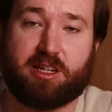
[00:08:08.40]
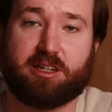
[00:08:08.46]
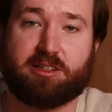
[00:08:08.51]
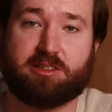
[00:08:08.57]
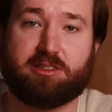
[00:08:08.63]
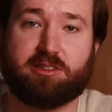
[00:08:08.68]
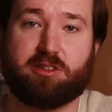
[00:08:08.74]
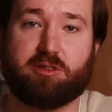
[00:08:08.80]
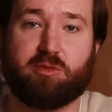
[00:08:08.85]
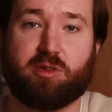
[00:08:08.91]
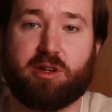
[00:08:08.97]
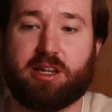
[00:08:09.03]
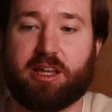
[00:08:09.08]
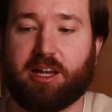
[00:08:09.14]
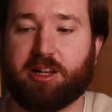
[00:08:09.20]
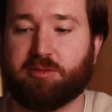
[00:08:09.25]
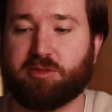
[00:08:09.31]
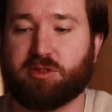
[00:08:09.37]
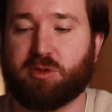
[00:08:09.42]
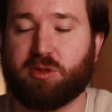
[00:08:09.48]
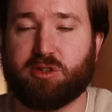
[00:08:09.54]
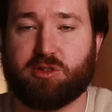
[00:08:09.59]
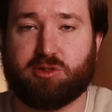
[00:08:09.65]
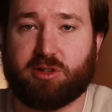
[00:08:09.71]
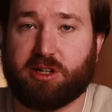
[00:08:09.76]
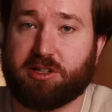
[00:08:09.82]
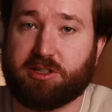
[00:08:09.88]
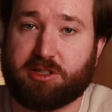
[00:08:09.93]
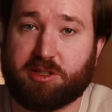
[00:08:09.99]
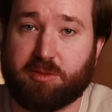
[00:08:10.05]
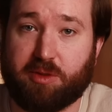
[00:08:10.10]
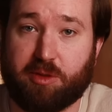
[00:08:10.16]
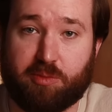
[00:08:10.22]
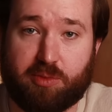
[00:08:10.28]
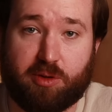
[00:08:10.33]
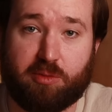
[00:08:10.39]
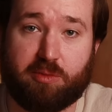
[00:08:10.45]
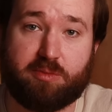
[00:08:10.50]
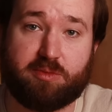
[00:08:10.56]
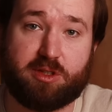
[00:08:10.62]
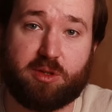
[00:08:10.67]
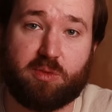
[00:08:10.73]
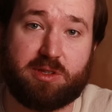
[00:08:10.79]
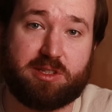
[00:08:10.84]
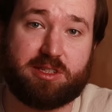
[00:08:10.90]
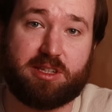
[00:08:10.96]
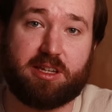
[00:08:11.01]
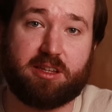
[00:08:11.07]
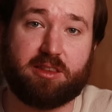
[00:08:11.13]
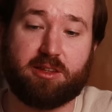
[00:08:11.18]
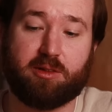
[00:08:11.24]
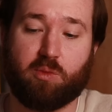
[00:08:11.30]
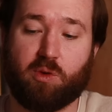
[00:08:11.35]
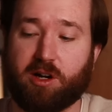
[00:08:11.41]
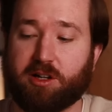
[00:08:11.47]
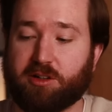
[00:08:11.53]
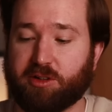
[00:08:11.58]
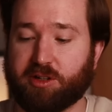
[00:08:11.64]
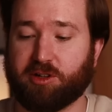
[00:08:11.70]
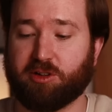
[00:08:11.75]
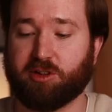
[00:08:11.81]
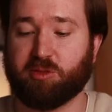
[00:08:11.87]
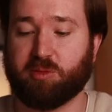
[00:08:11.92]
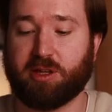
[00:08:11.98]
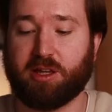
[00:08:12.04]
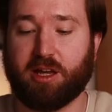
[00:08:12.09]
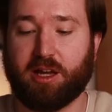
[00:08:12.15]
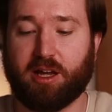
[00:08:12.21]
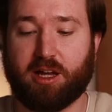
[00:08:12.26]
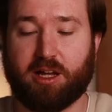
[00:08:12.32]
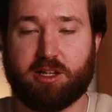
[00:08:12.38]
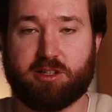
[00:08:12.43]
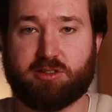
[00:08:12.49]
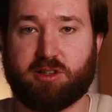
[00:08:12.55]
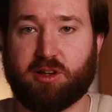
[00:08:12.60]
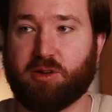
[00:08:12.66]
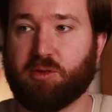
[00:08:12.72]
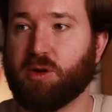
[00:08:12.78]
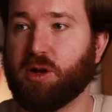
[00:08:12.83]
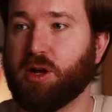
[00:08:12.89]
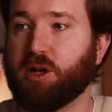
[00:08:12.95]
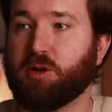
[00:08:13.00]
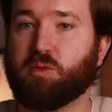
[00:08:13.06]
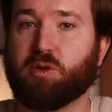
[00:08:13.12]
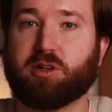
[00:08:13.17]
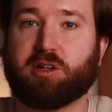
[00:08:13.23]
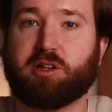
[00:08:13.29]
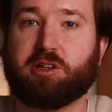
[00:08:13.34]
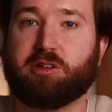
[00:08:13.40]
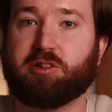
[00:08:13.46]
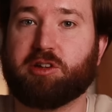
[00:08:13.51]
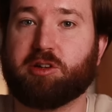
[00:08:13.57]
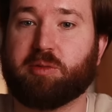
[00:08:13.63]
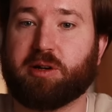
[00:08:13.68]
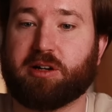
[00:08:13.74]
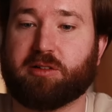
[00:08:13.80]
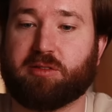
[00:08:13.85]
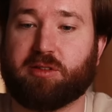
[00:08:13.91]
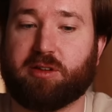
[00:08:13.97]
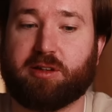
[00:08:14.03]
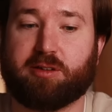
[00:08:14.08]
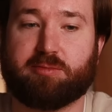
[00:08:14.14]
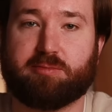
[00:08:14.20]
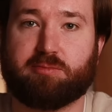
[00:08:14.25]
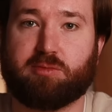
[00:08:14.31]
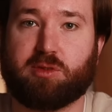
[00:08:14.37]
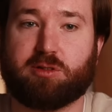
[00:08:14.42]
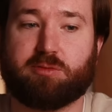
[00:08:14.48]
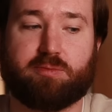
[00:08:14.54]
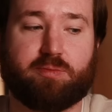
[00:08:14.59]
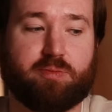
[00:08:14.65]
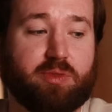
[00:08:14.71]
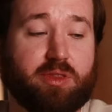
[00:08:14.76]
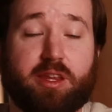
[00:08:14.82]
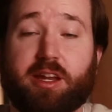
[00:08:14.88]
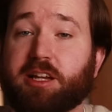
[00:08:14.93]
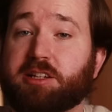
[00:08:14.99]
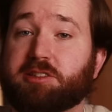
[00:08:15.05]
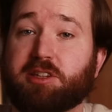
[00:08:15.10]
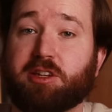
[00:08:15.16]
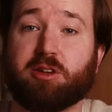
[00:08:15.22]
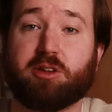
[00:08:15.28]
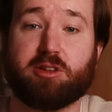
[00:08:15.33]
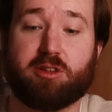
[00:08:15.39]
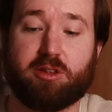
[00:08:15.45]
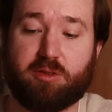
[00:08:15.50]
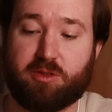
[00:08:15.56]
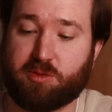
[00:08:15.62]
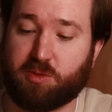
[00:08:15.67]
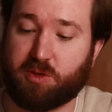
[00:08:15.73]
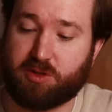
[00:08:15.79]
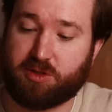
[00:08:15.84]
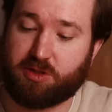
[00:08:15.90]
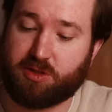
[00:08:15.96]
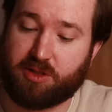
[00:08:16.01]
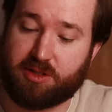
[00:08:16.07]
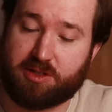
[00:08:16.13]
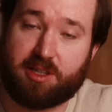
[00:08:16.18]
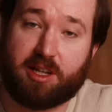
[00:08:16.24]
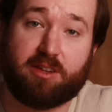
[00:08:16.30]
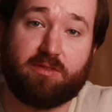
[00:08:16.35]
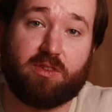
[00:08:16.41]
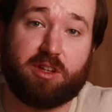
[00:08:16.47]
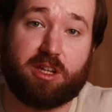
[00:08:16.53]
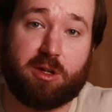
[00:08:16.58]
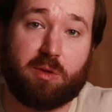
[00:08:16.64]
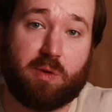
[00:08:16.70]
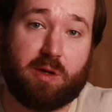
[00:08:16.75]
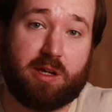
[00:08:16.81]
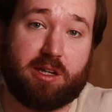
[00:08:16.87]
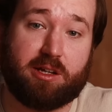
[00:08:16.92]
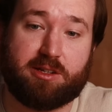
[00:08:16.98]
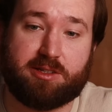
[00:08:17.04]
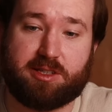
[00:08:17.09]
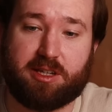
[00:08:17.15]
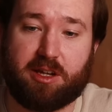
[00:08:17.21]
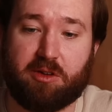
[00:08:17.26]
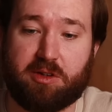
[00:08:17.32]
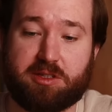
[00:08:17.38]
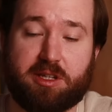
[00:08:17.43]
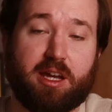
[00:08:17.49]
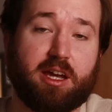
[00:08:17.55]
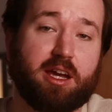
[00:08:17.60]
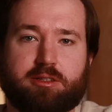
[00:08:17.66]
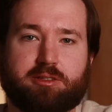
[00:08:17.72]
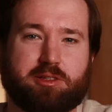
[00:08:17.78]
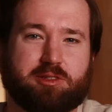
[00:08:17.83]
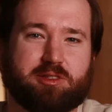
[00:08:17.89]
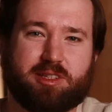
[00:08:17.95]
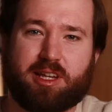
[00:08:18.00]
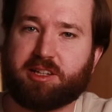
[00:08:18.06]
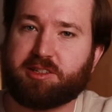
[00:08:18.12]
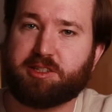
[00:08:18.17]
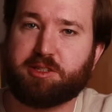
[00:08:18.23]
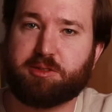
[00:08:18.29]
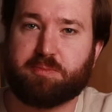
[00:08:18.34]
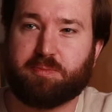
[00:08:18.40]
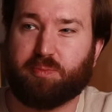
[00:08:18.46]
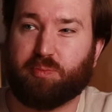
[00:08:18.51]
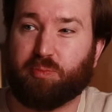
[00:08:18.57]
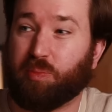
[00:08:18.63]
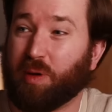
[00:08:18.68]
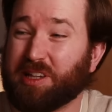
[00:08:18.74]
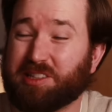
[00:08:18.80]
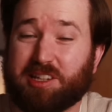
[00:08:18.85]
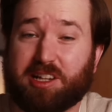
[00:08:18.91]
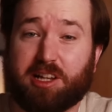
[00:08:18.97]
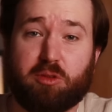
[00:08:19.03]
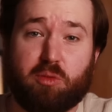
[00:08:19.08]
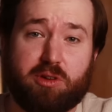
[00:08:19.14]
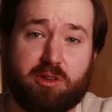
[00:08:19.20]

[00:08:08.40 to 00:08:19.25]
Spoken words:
taxes that really help to entrench some of the problems that we see in the wider economy. So what can you do about it? Well, the next thing you can do is watch the second video in our series. So taxes, basically